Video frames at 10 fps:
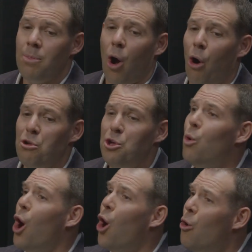Are
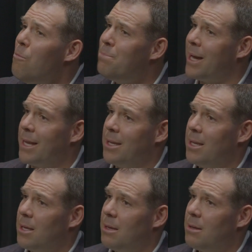you open?
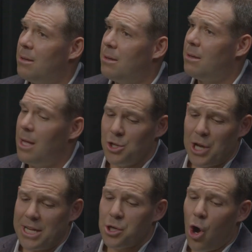
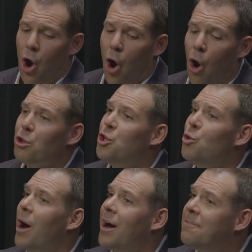Chase, are
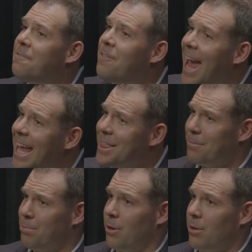you
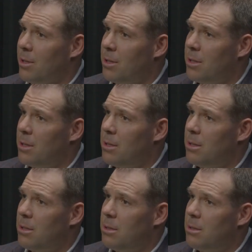available
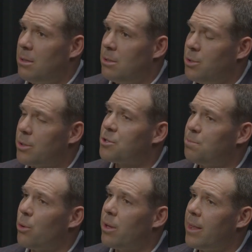to
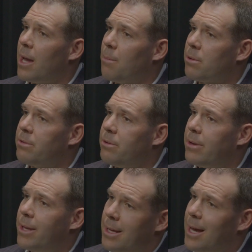exploring that
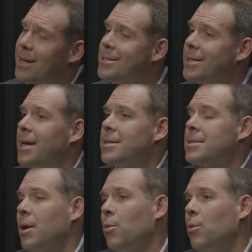opportunity? I said yes, and I